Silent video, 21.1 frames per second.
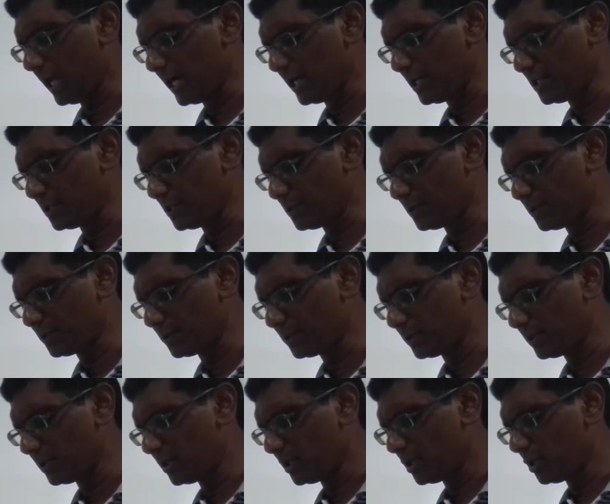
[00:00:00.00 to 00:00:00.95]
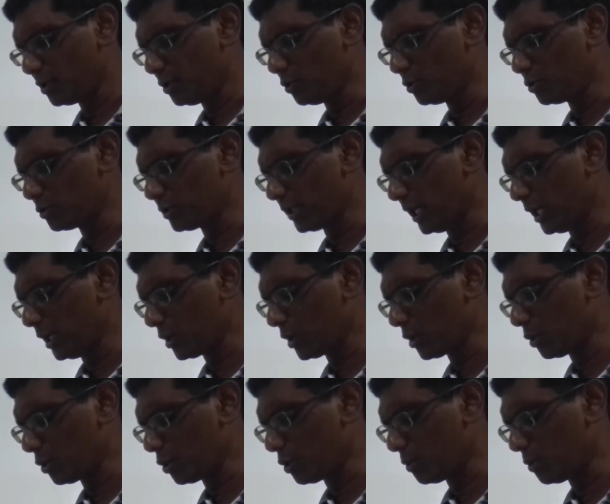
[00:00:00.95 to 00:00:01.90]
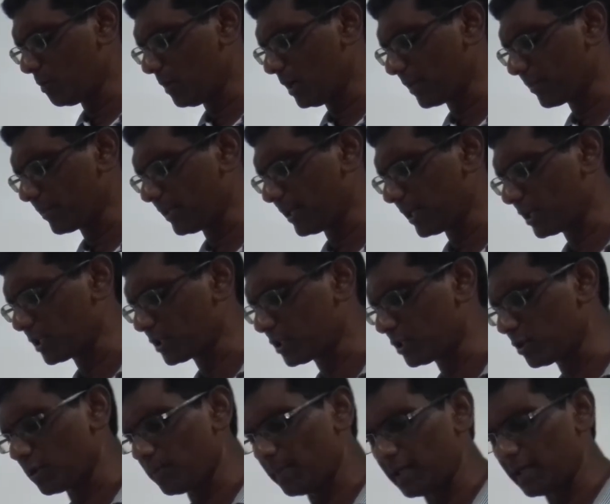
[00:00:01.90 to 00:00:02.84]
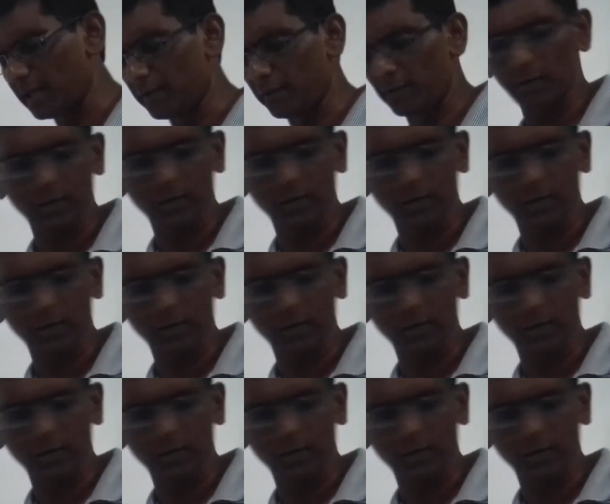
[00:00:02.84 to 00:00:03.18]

lines. Use arrow to mark the direction of the magnetic